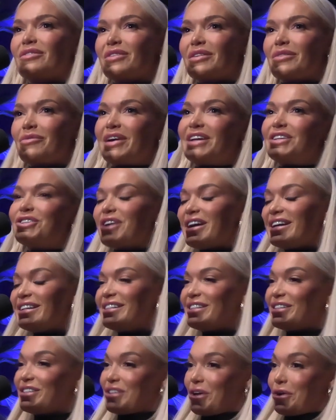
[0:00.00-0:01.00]
WeTrained
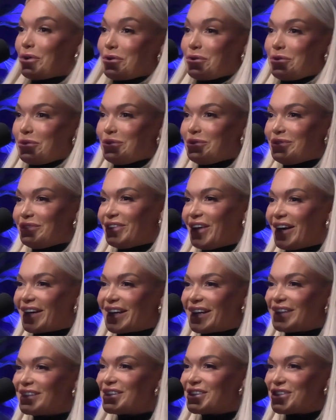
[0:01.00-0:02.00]
is so cool. Like,
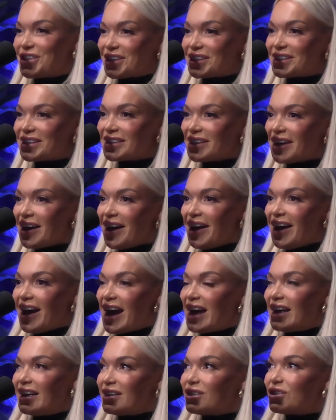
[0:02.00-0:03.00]
it
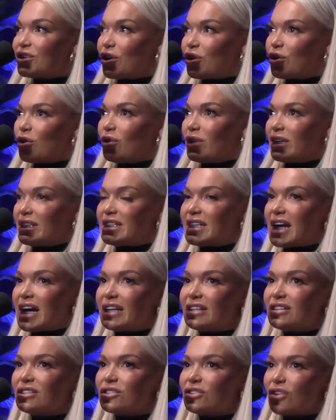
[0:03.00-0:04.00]
is so cool. It's
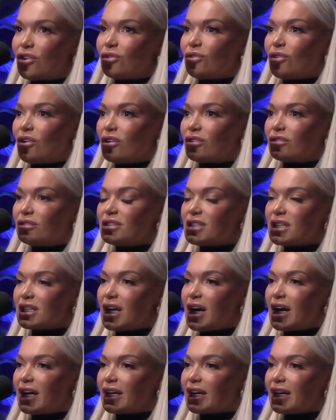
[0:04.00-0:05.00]
taken so long to
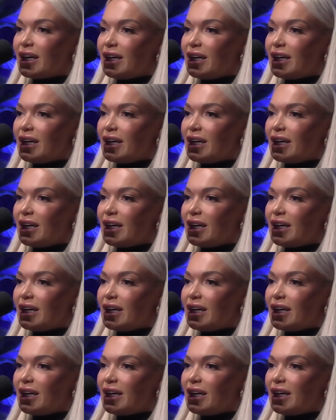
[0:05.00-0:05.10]
like